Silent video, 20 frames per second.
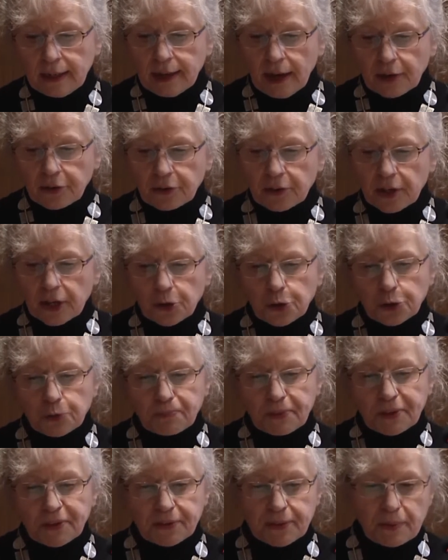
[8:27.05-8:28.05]
nothing
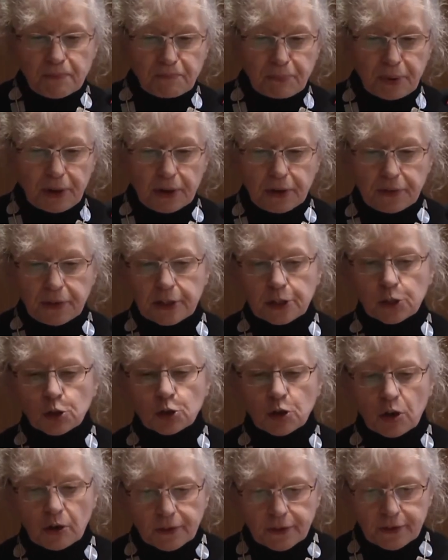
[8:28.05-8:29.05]
could be simpler than
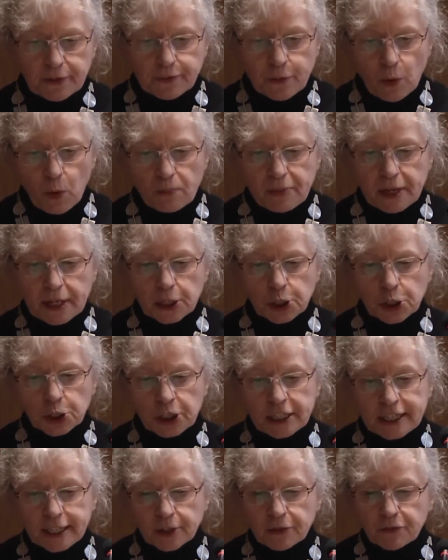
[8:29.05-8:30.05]
transforming a
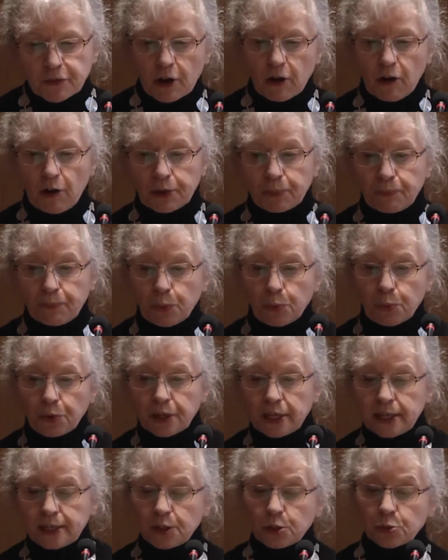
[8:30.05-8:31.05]
sheet of
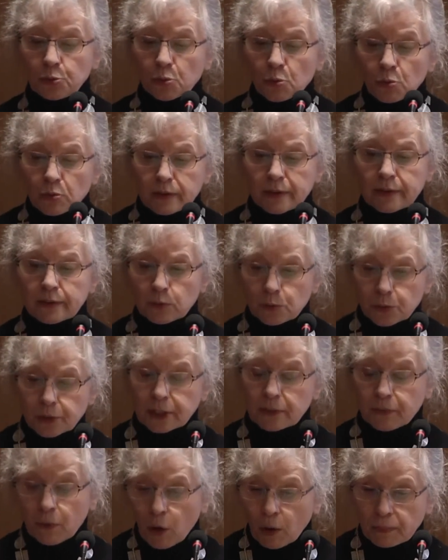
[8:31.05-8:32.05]
cardboard into all
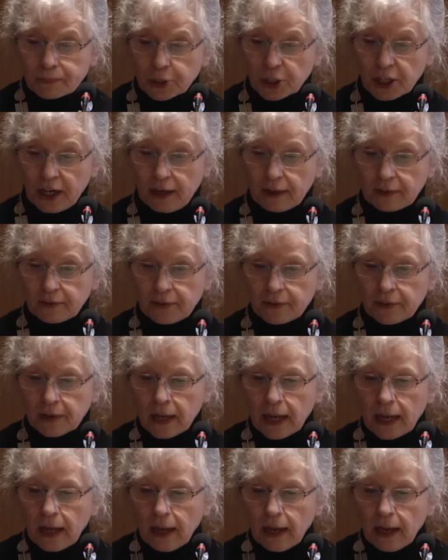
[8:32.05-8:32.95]
sorts of objects.